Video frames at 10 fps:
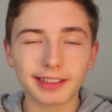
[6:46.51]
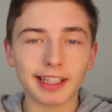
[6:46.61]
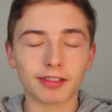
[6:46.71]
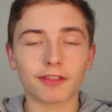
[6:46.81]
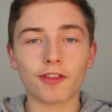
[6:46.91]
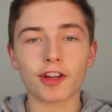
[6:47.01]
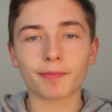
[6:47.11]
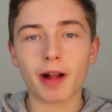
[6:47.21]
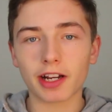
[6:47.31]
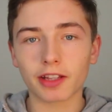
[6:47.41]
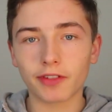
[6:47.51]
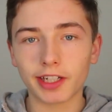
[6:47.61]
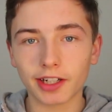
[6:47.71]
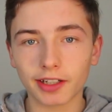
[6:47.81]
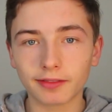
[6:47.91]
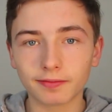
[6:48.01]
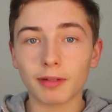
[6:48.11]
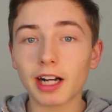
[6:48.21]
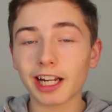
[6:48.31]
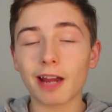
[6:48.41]
Now, it's the first part of the video,
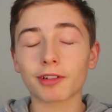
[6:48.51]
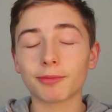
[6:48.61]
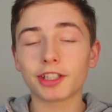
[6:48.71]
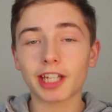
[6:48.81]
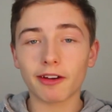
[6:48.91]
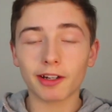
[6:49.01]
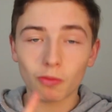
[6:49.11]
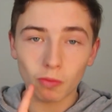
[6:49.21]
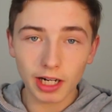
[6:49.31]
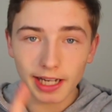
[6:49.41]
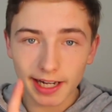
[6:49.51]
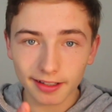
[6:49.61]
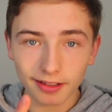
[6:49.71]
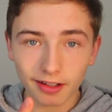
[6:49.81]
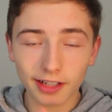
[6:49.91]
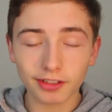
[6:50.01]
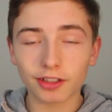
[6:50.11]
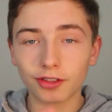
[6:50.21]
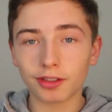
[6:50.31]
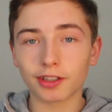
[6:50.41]
but I'm gonna be sharing one exercise
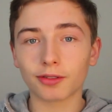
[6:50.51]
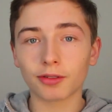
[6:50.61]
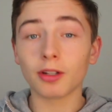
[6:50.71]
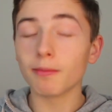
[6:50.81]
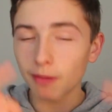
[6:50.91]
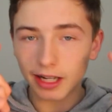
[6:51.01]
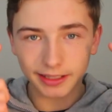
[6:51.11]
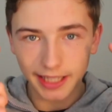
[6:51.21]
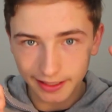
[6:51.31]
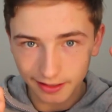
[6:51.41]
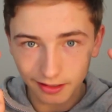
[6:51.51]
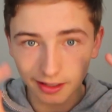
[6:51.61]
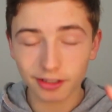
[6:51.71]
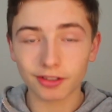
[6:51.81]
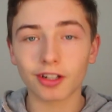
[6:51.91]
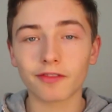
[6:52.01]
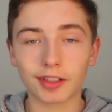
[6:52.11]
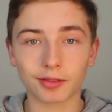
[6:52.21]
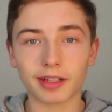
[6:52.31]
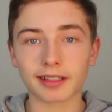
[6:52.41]
you can do, mindset exercise, not
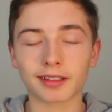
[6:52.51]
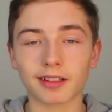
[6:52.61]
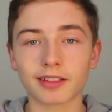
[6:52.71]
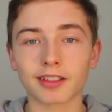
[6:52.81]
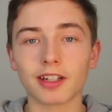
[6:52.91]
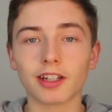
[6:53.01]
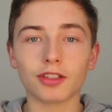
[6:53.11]
physical exercise,